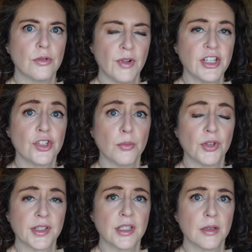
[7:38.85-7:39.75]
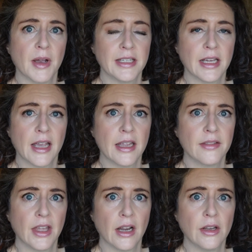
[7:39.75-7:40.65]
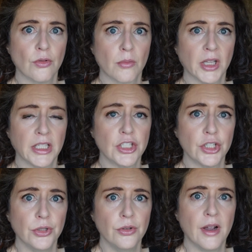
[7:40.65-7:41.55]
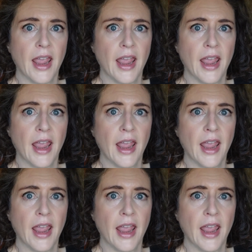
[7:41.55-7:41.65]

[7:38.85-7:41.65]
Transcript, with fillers: vegetables into my diet than I normally do.